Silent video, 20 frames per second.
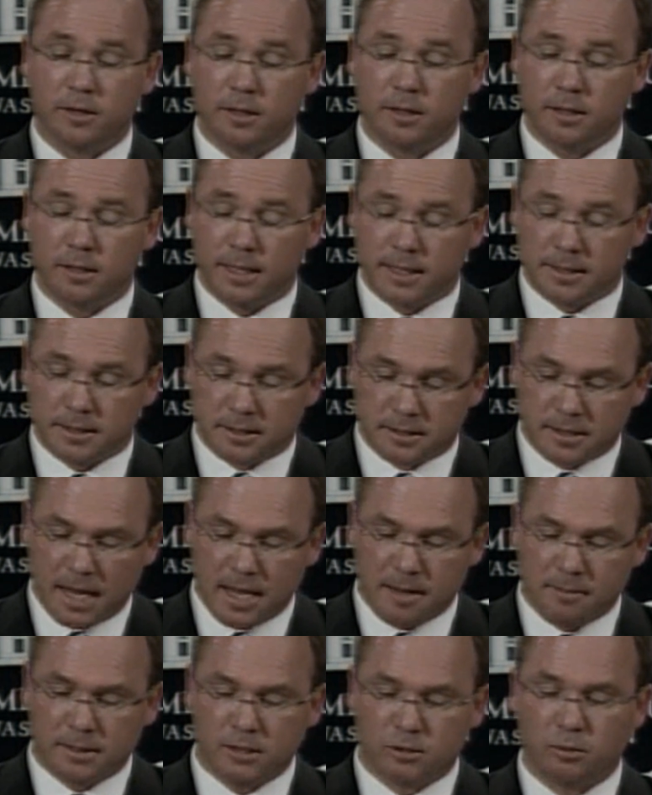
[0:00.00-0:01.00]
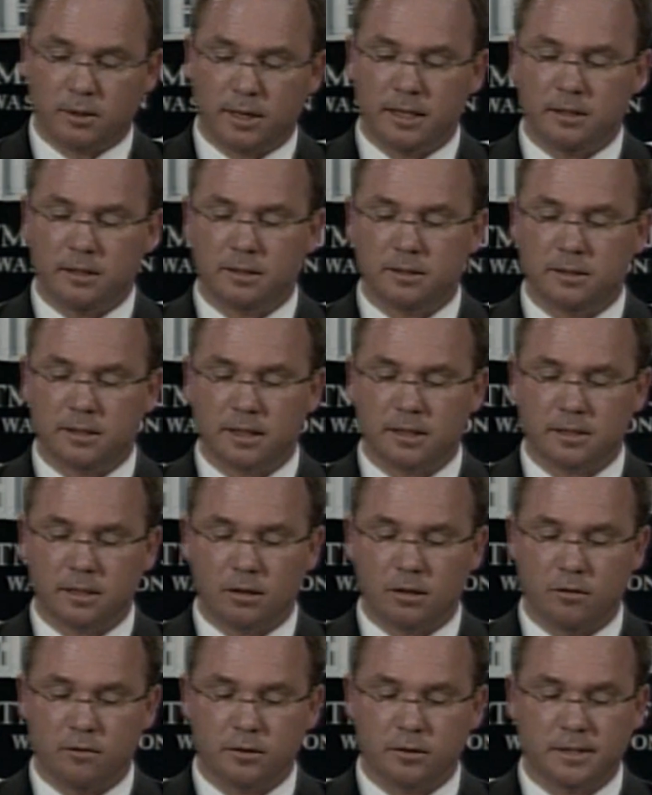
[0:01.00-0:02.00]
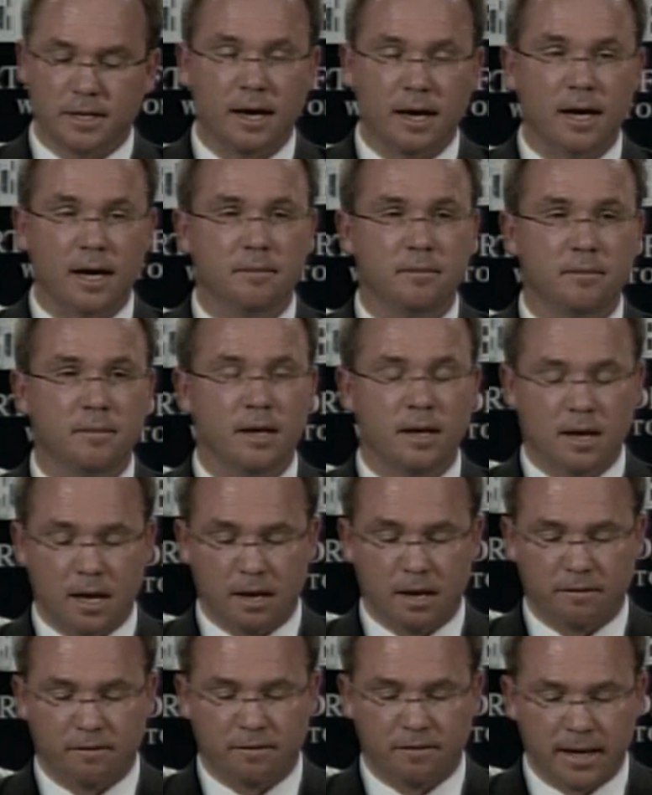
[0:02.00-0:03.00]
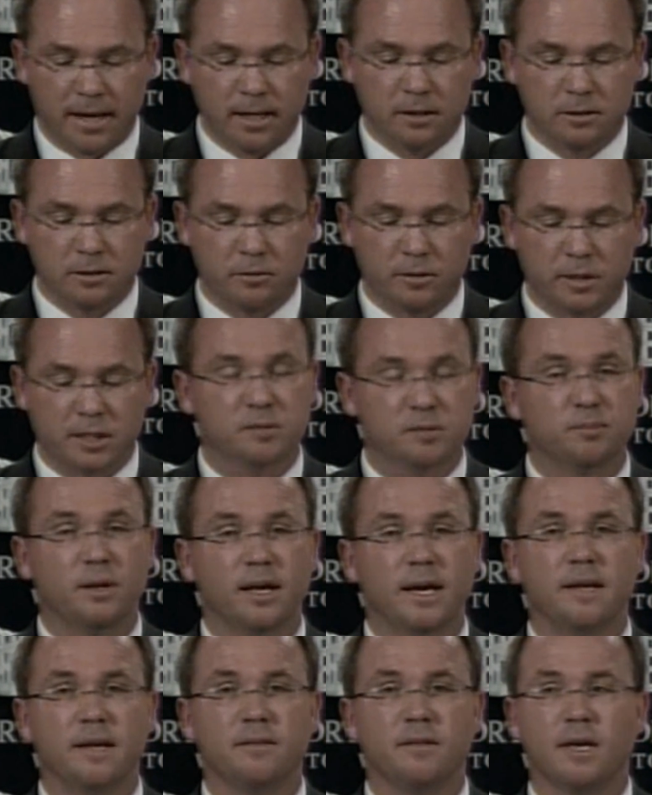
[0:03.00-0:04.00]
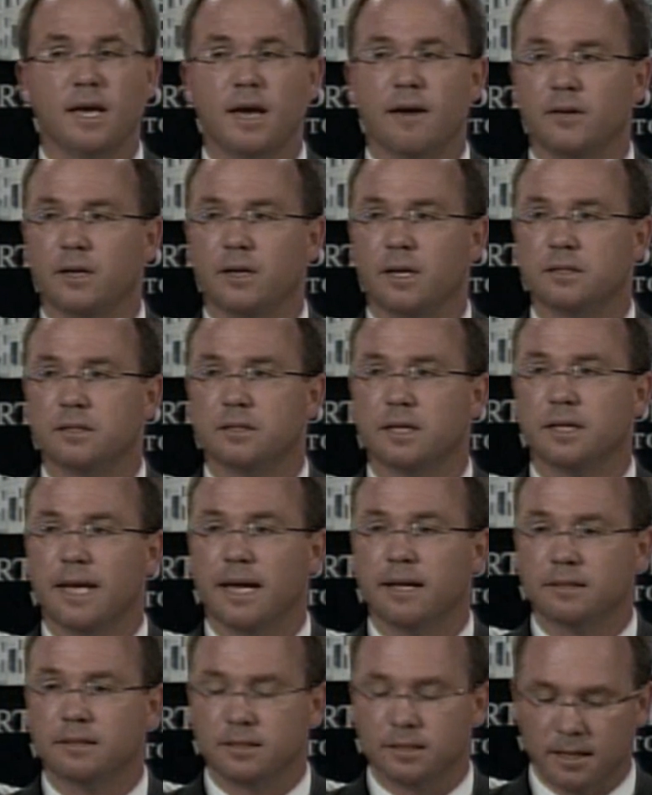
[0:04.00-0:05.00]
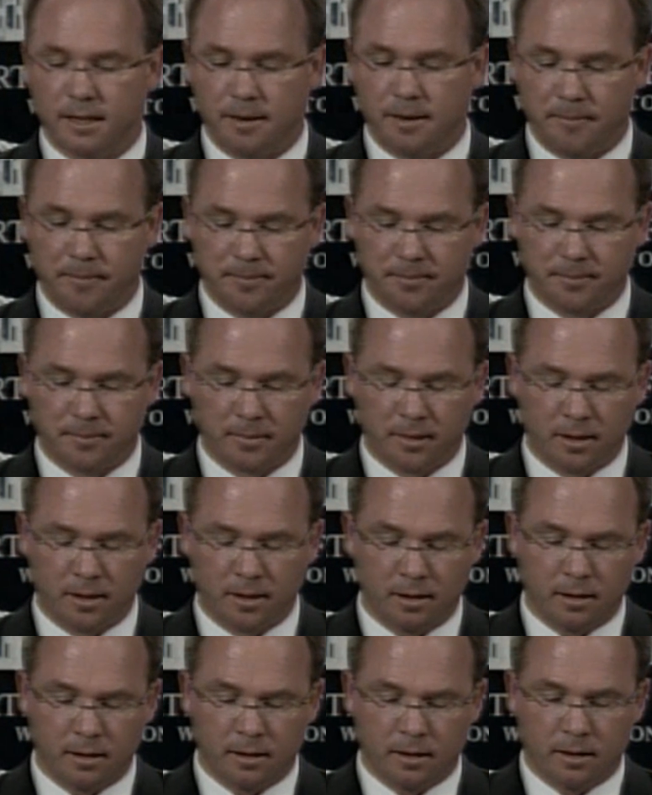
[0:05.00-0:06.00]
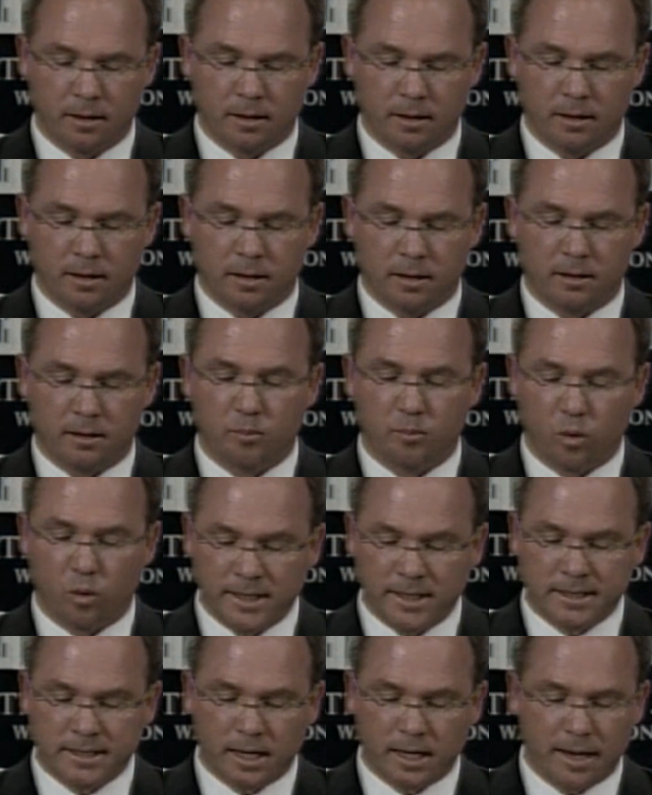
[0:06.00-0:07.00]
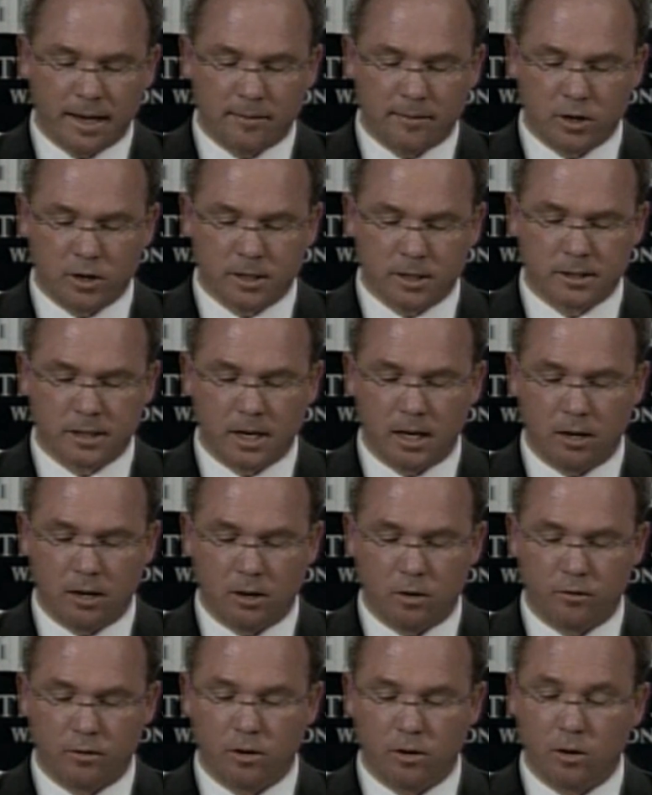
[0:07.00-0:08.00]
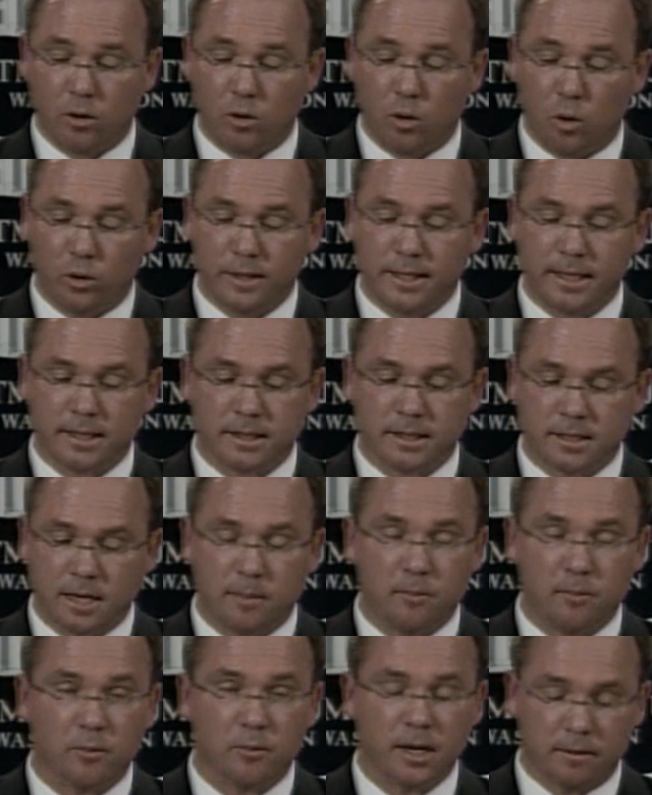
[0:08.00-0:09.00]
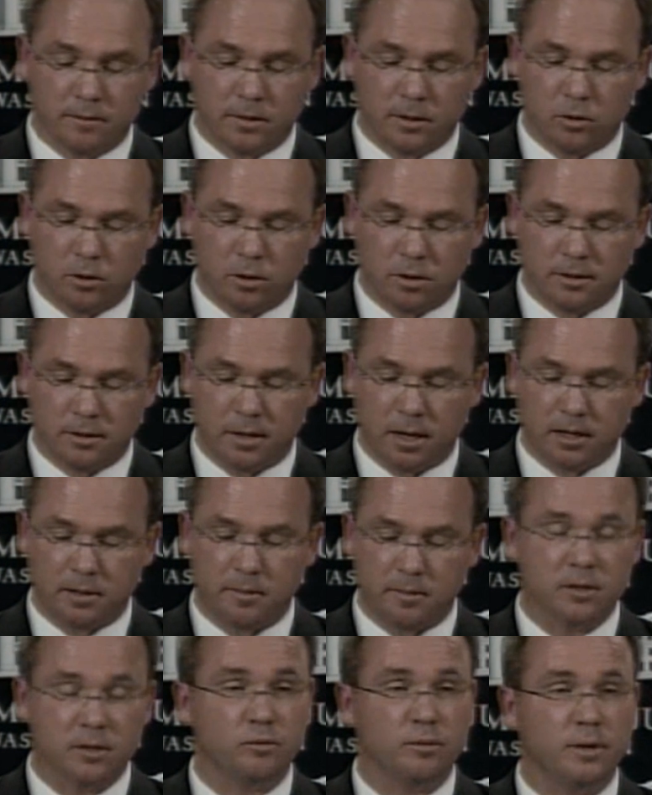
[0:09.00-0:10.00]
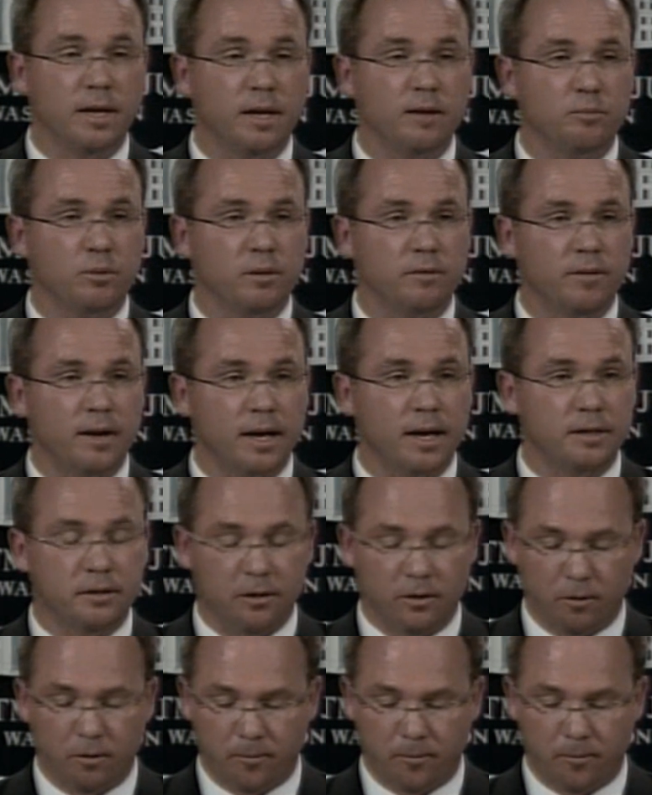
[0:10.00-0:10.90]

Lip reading: His statements were inconsistent over time and failed to explain the evidence against him. The points I have just gone over are only a summary of the court documents we have provided you.